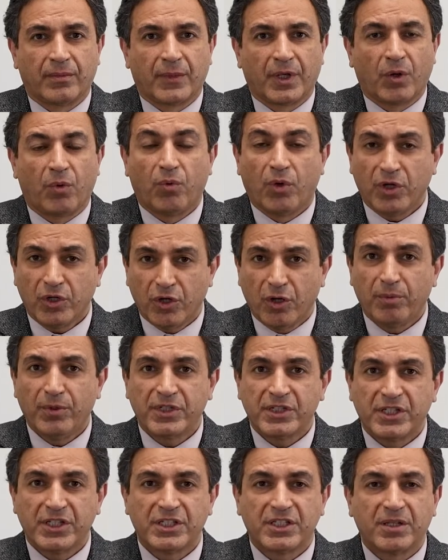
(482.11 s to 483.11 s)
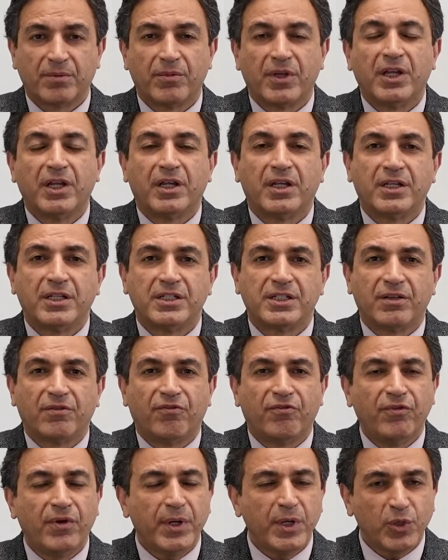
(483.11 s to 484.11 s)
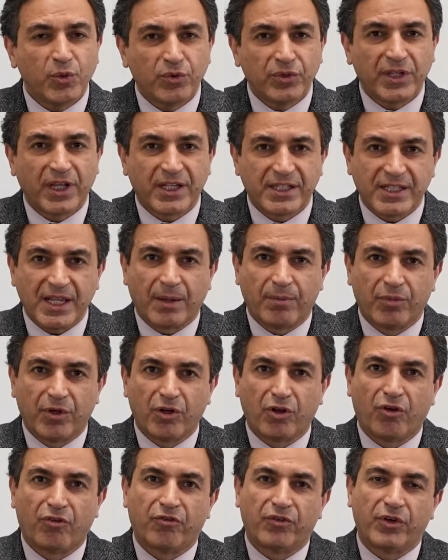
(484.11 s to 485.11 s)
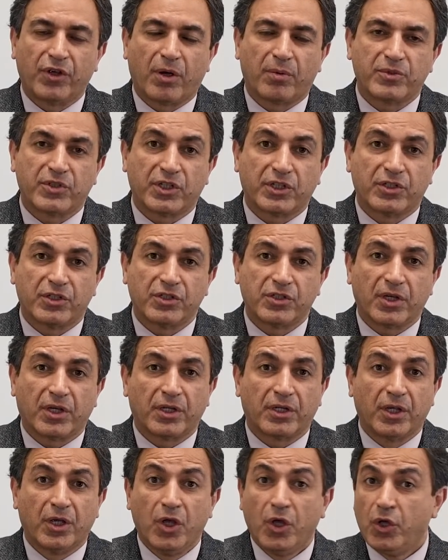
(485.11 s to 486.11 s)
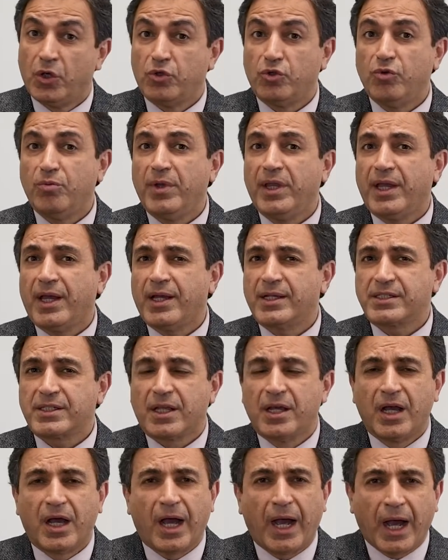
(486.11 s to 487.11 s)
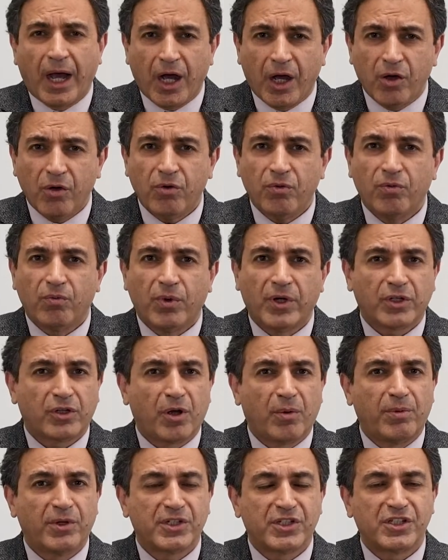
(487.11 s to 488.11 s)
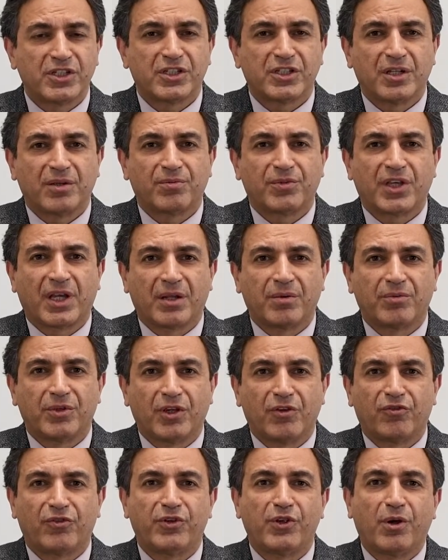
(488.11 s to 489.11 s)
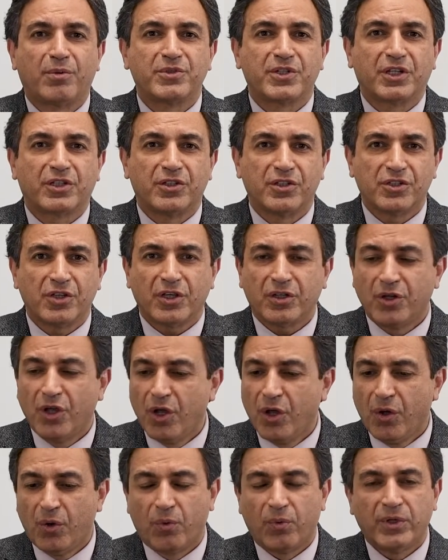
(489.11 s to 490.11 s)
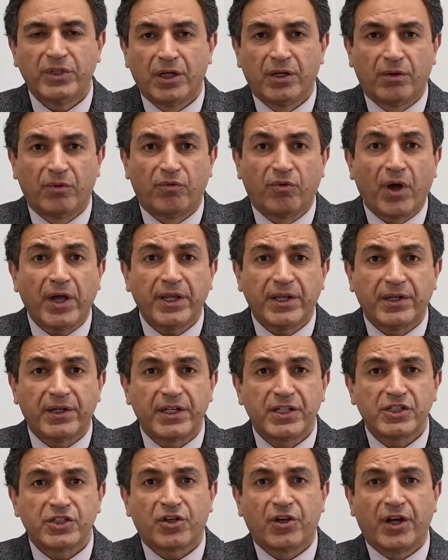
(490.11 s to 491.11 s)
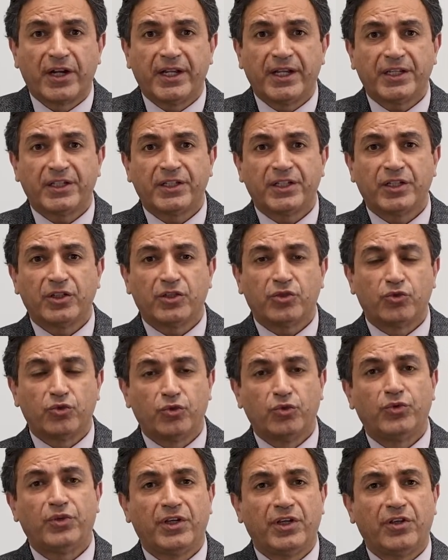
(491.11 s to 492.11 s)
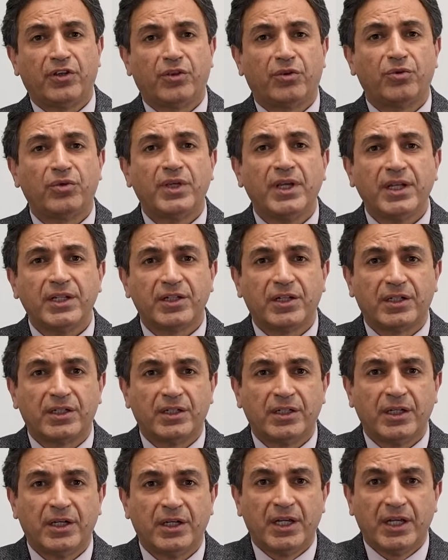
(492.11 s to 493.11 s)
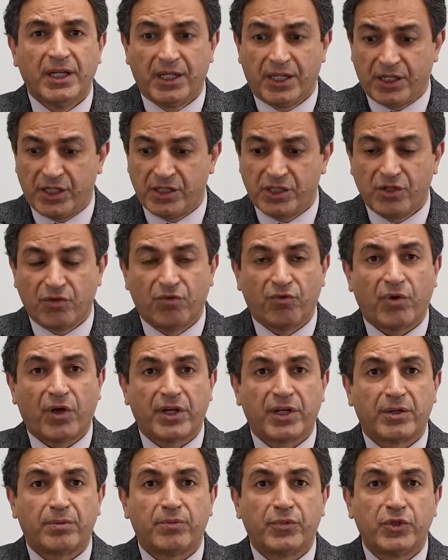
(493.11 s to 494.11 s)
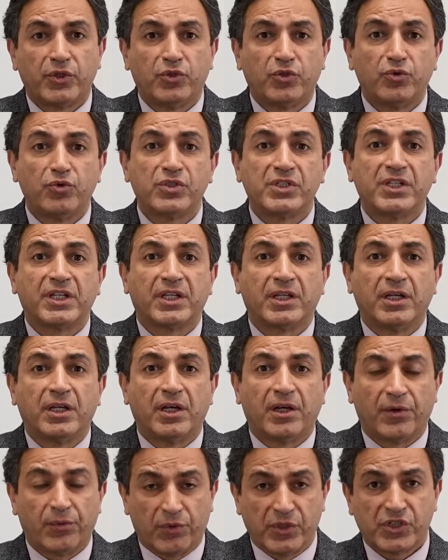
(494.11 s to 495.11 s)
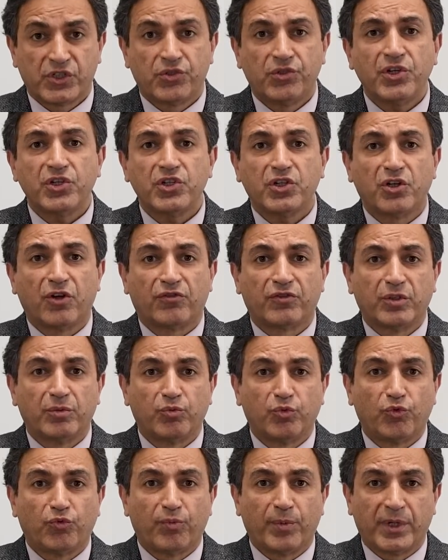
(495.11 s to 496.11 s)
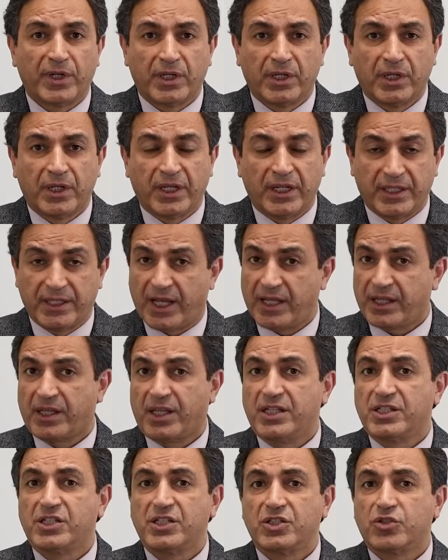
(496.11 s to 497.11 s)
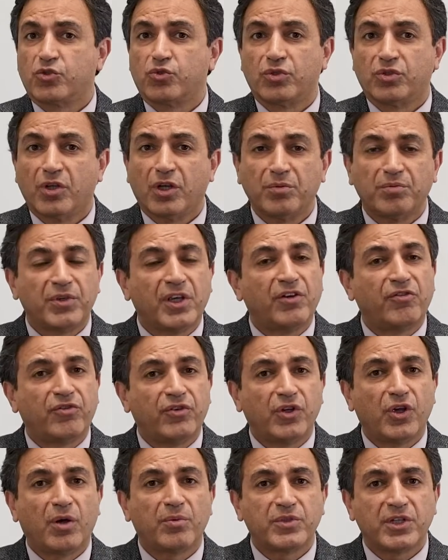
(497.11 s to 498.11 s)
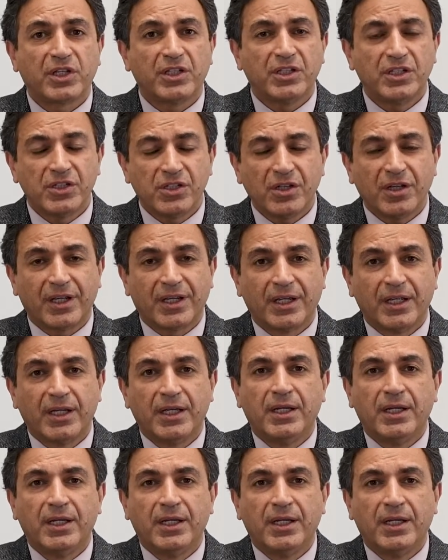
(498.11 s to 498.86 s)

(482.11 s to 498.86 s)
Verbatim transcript: One couple system is a very good example of free object design. You may ask how one couple system can be a free object design when wire is connecting two teeth together. Is the wire producing a restriction of the movement? In that case, it should not be a free object design.